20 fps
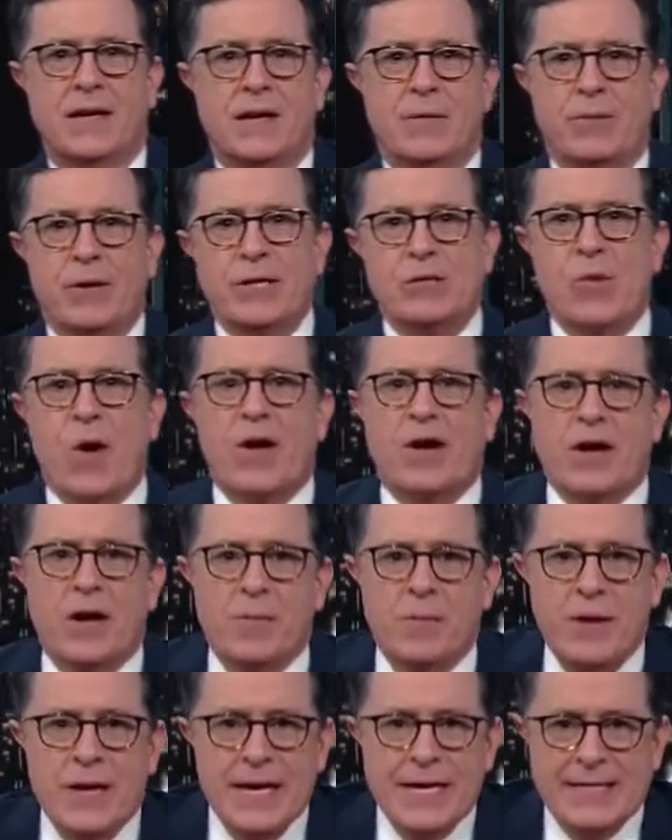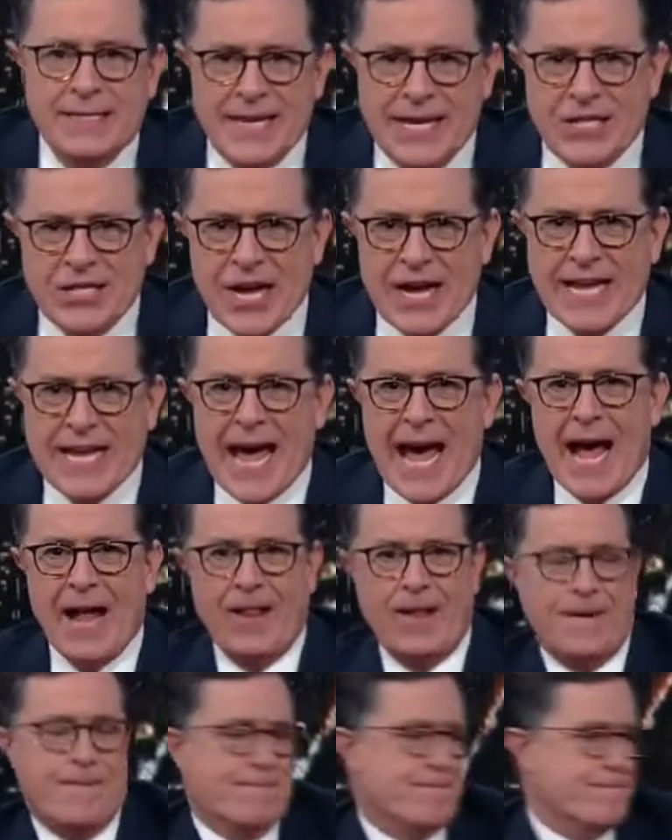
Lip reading: Please welcome DJ Khaled.